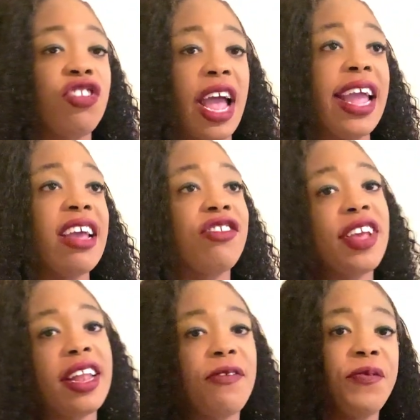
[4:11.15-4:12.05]
I guess she
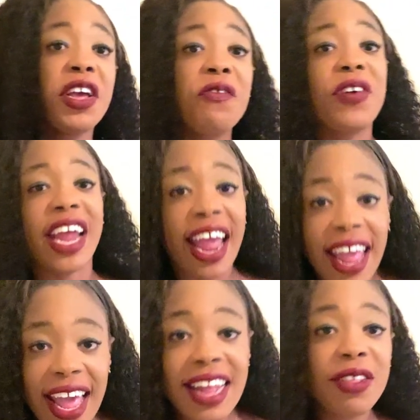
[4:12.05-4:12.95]
had to feel for the
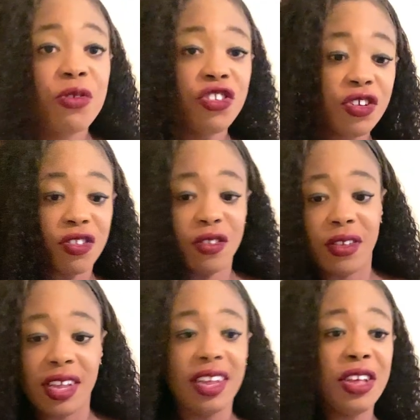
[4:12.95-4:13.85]
head, so she's
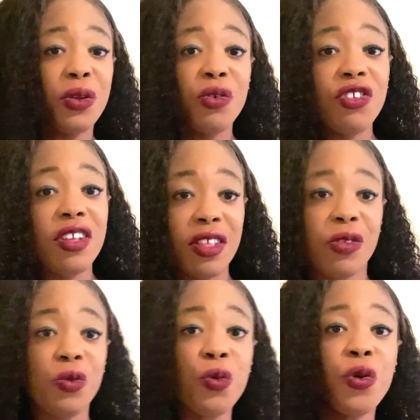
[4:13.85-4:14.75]

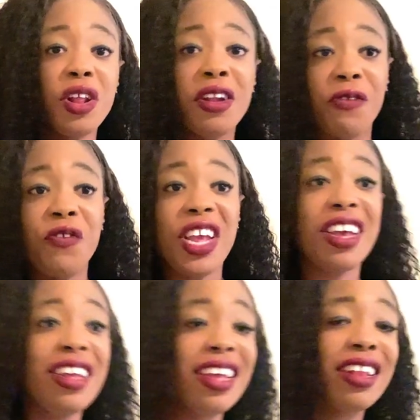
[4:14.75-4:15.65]
twirling her finger,
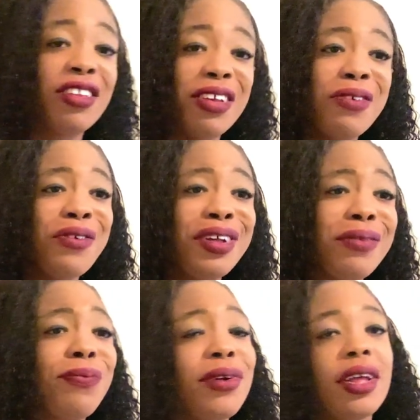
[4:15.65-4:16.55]
and
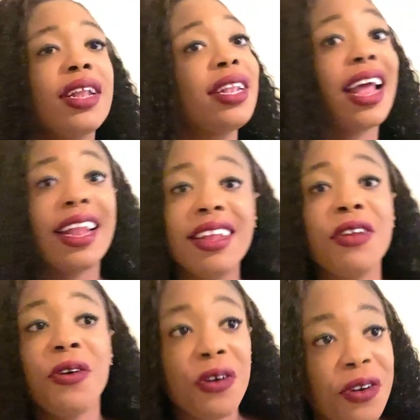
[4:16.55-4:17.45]
but that did
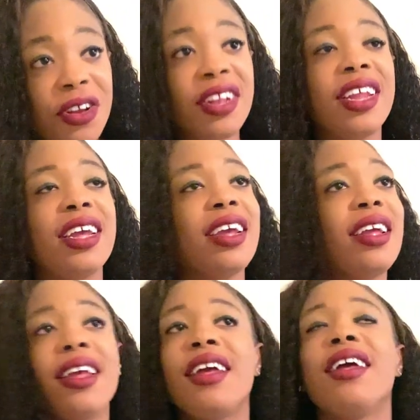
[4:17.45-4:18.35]
hurt, like,
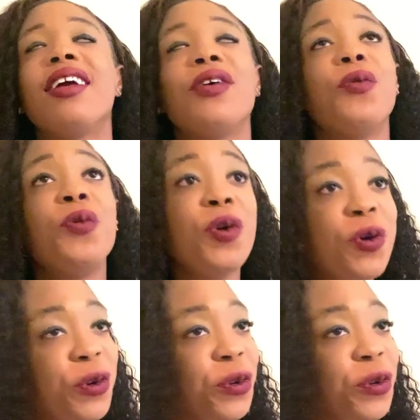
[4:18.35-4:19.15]
woo.